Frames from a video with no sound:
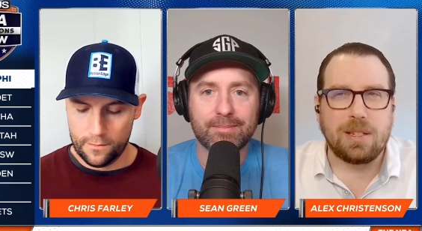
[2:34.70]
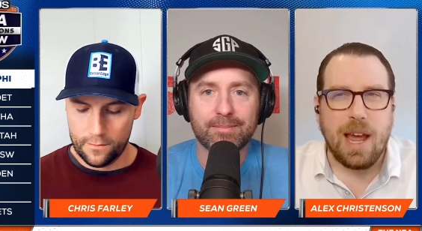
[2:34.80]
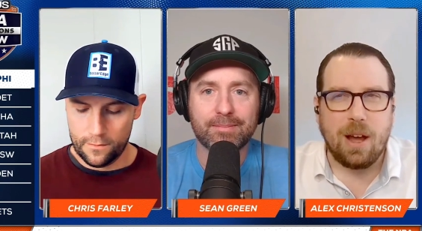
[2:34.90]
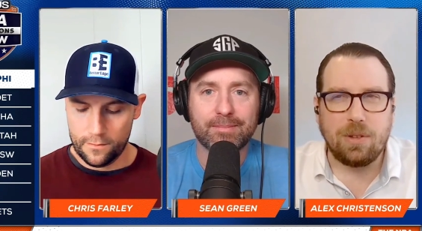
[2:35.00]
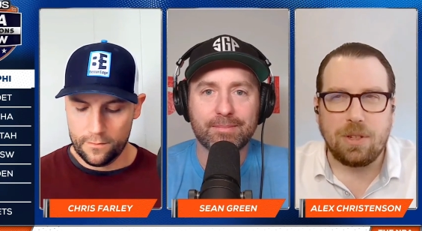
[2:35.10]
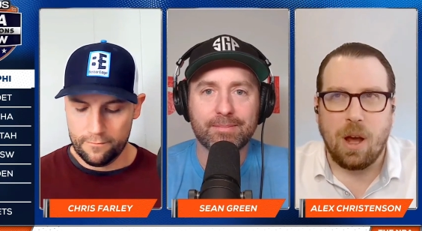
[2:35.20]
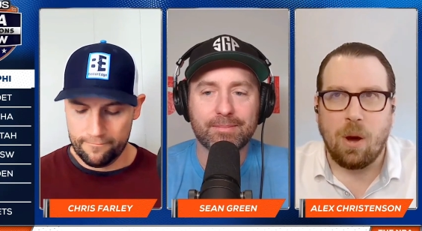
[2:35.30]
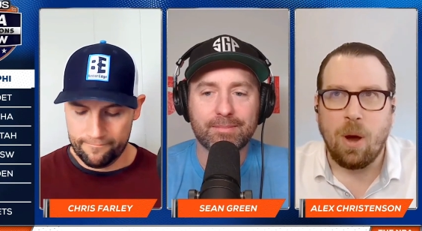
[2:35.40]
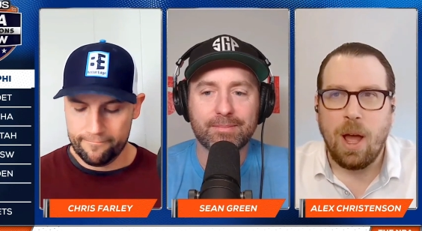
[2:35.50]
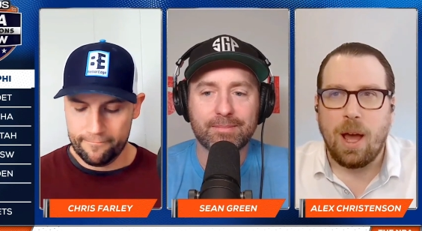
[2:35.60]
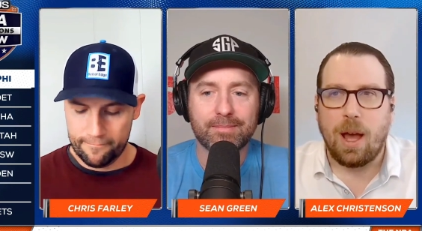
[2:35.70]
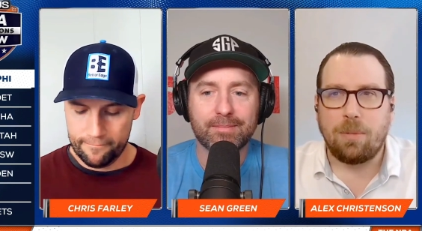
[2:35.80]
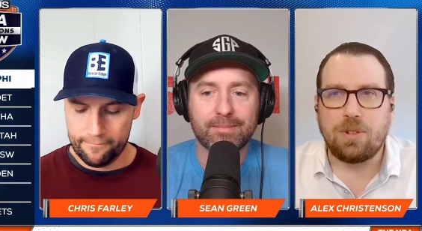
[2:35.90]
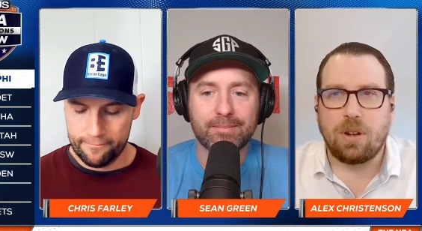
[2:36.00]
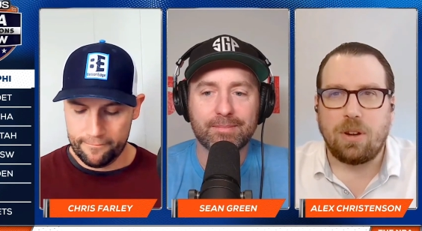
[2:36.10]
Speaker 1: is out. So uh,
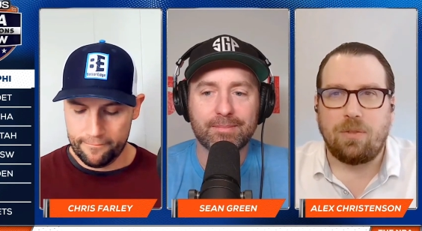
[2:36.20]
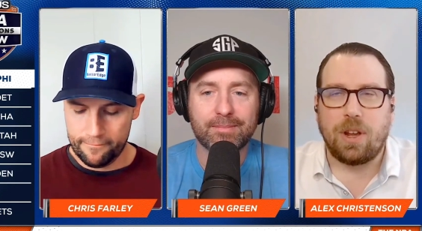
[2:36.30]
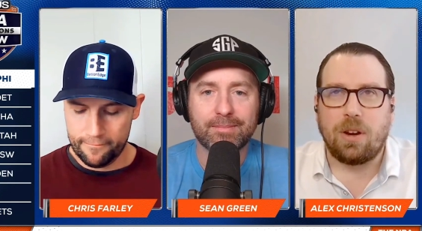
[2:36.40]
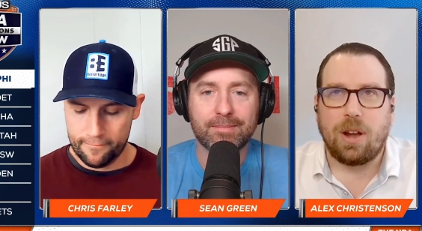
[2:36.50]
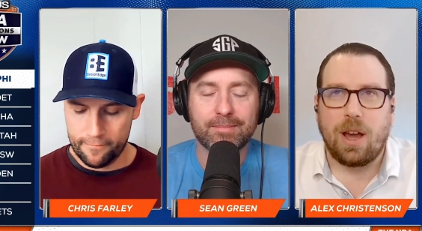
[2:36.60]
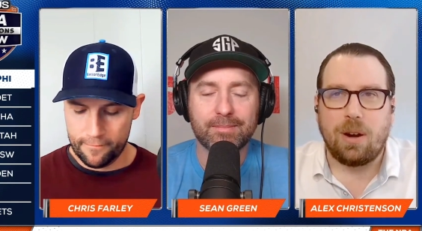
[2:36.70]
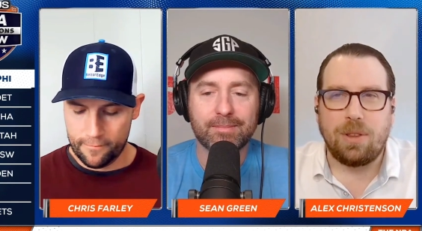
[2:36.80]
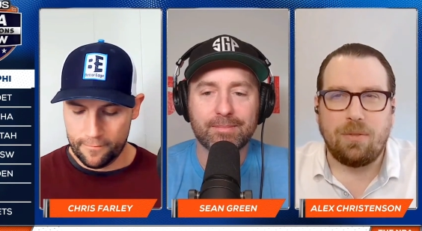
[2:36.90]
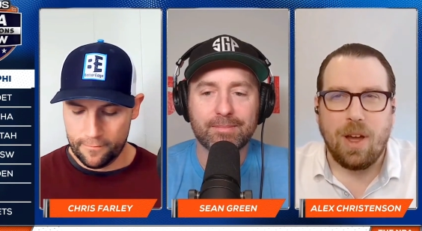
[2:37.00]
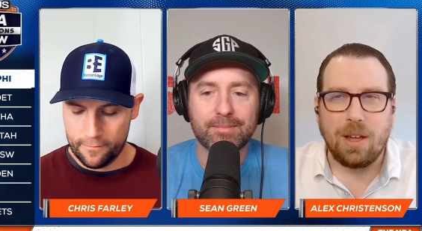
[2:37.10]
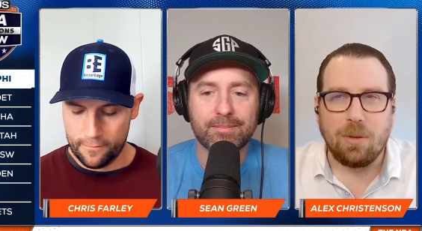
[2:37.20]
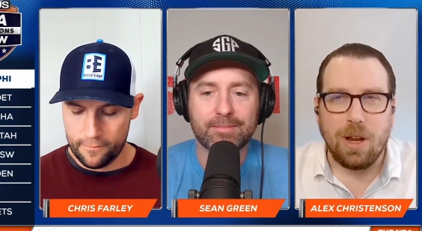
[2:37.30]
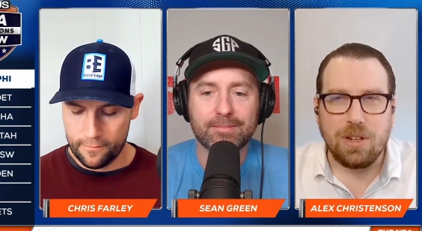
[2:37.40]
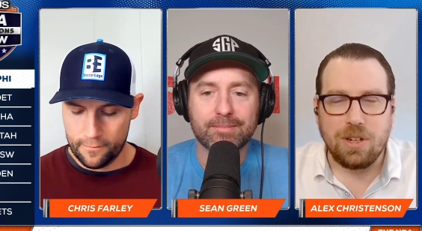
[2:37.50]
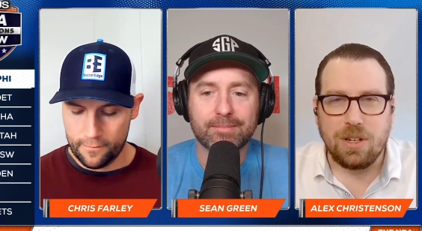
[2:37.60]
I'm struggling to figure out kind of what the
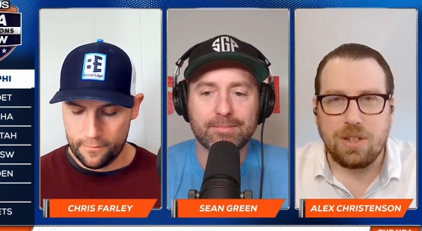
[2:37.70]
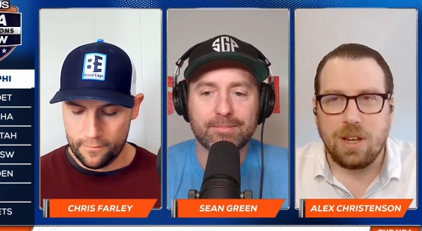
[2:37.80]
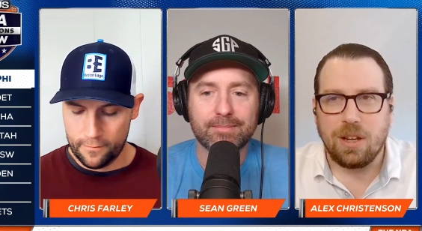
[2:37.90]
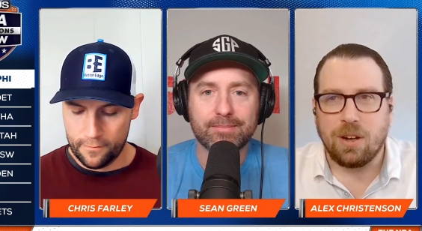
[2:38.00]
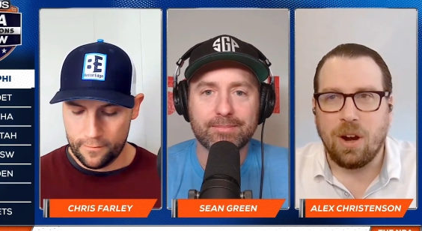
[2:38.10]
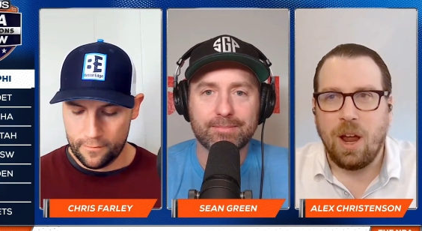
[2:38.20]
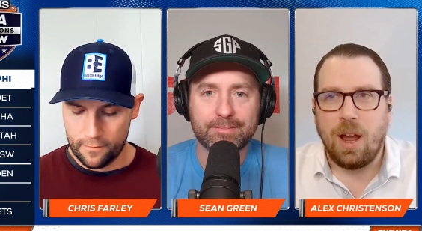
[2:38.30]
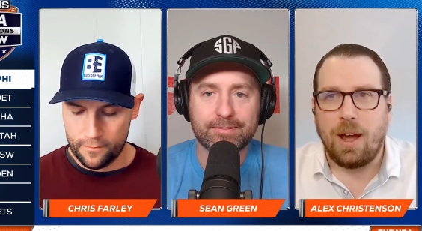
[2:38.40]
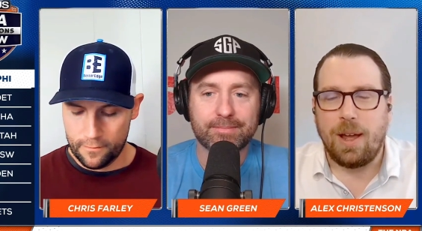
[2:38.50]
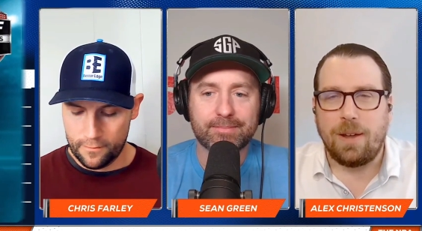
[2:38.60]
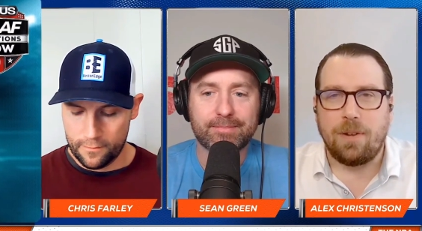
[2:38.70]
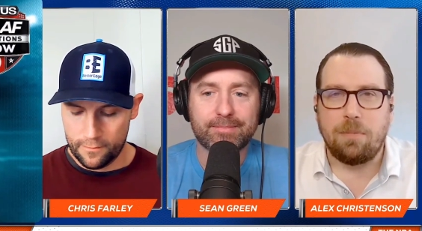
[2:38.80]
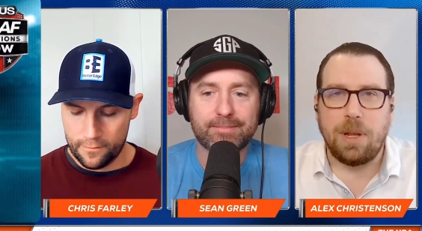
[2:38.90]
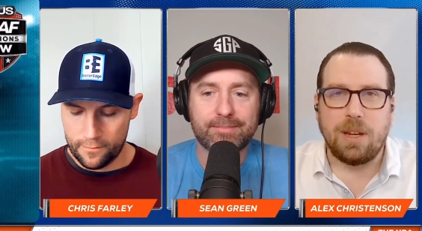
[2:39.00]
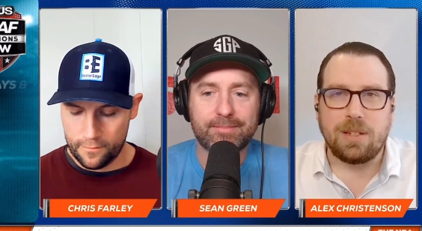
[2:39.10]
valuation is here. Uh, if
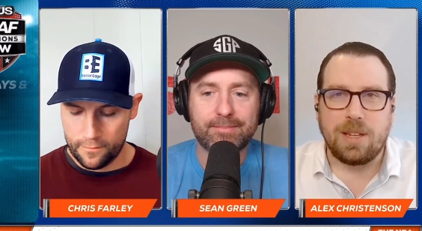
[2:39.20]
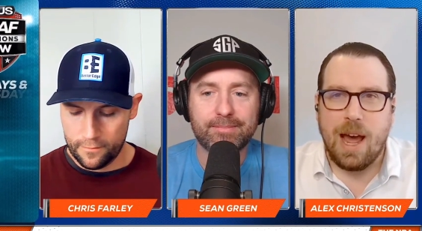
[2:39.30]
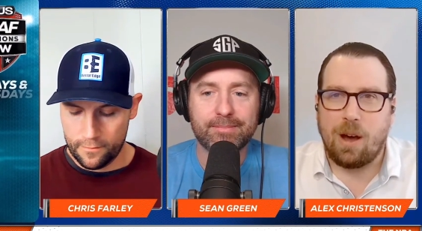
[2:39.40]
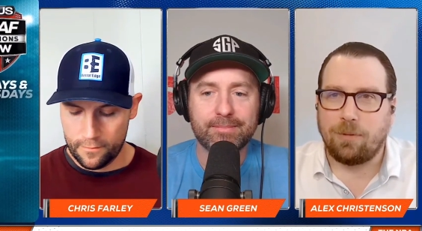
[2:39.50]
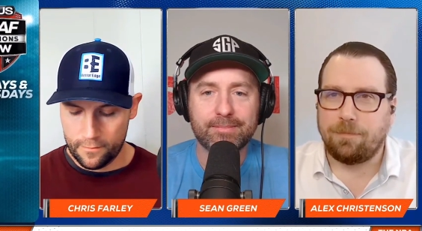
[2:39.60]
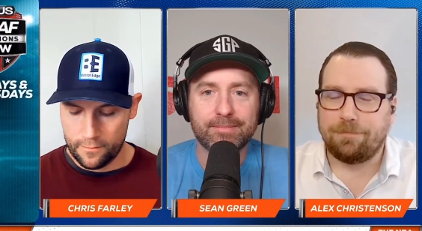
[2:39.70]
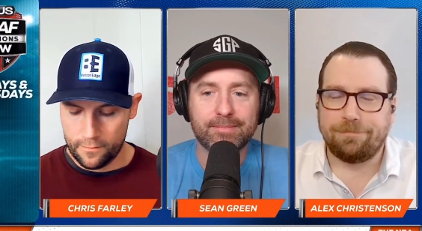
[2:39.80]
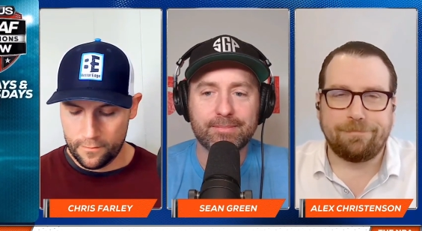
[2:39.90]
Embiid is out,